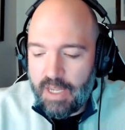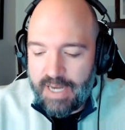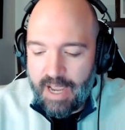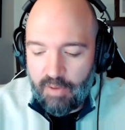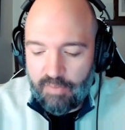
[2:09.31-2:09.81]

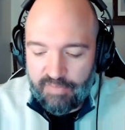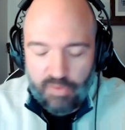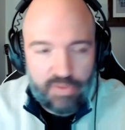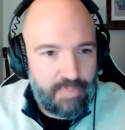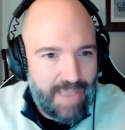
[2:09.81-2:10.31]
Now,
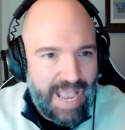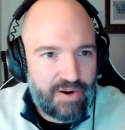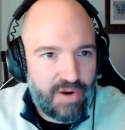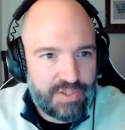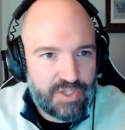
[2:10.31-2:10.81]
for the
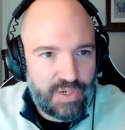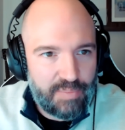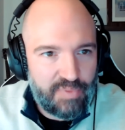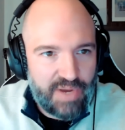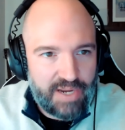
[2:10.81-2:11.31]
background
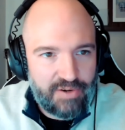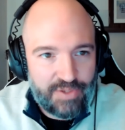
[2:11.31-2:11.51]
screening provider,